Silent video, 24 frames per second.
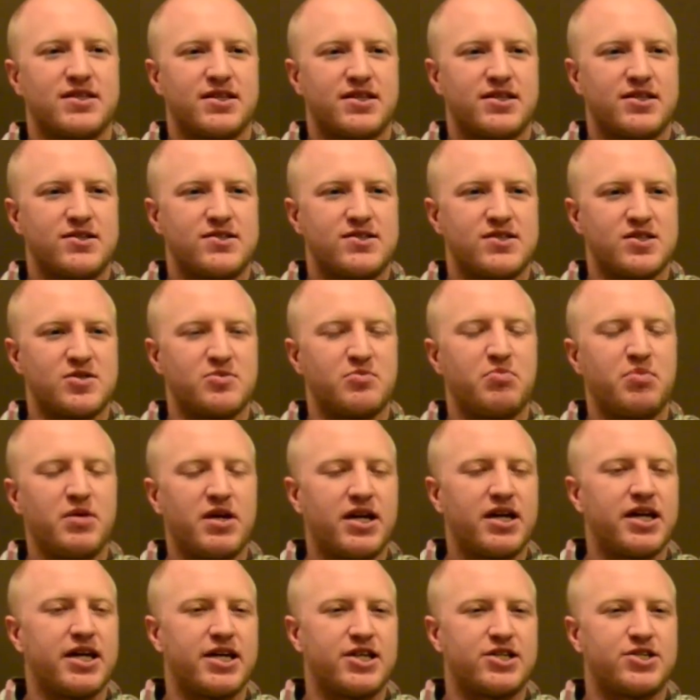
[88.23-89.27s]
that there's this
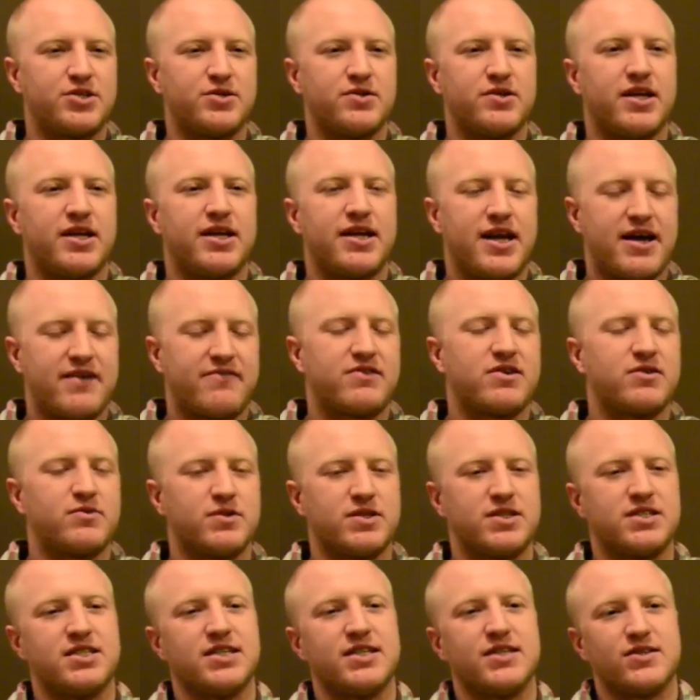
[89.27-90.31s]
big issue that
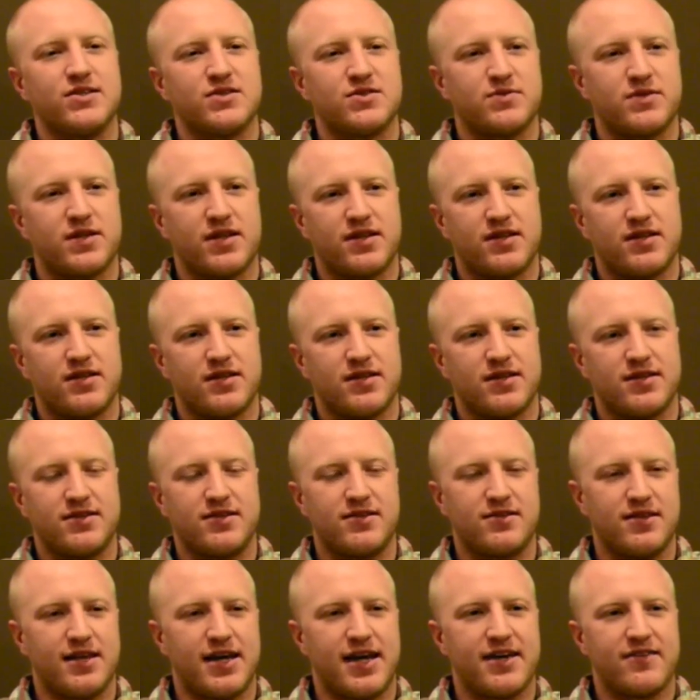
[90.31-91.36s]
everyone deals with in
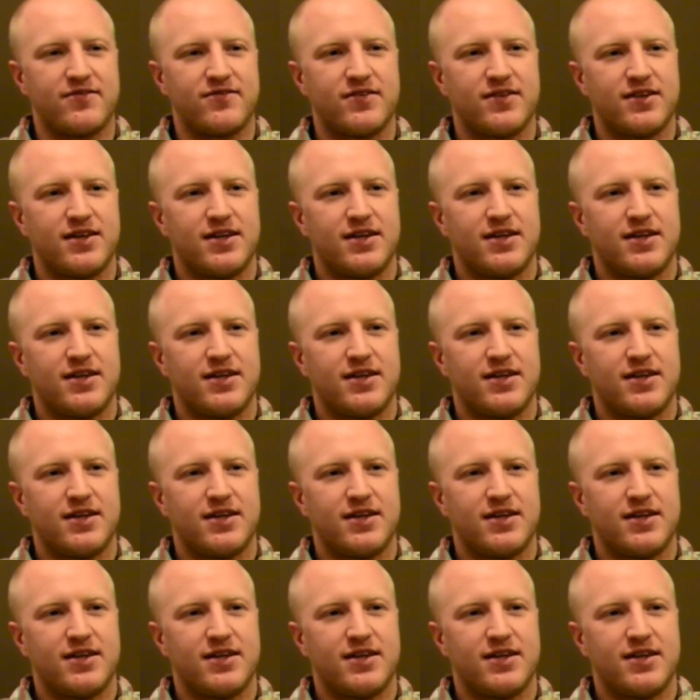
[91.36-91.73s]
their life.